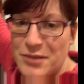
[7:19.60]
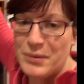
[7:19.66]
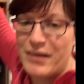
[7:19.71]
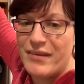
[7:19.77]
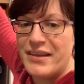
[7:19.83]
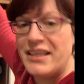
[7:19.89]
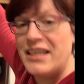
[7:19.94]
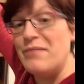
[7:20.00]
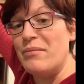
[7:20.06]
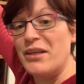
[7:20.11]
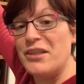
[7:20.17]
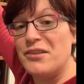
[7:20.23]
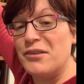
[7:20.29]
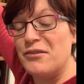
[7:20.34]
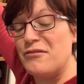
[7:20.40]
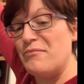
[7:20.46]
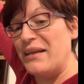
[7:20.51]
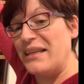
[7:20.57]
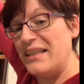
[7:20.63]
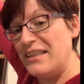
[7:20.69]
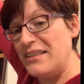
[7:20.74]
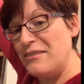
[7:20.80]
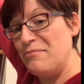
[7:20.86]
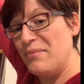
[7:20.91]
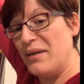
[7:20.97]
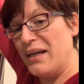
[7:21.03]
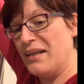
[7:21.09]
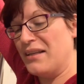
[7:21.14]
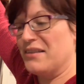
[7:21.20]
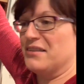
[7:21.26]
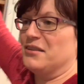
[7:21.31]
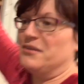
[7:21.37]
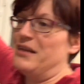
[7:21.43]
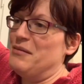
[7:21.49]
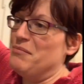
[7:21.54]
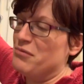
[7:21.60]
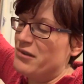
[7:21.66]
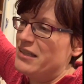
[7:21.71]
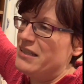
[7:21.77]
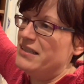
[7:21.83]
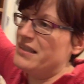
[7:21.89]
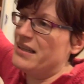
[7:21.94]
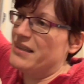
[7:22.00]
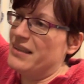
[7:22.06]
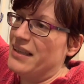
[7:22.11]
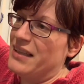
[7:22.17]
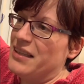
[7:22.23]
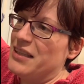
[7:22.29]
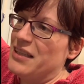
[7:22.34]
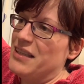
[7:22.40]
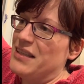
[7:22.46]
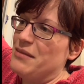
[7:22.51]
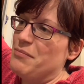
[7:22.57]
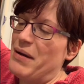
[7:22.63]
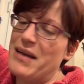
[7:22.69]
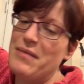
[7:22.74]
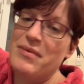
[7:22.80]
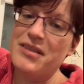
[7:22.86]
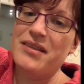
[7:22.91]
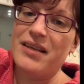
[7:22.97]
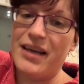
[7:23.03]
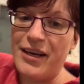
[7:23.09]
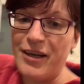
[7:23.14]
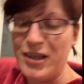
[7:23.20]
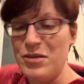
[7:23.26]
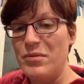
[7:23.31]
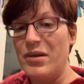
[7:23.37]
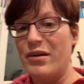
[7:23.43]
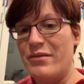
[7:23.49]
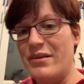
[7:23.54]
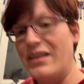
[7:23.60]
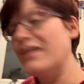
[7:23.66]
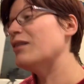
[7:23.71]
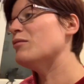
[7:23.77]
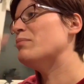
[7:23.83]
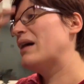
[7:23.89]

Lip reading: is where I keep my stuff for my kitten packs, so I breed and then the babies that I home go with a little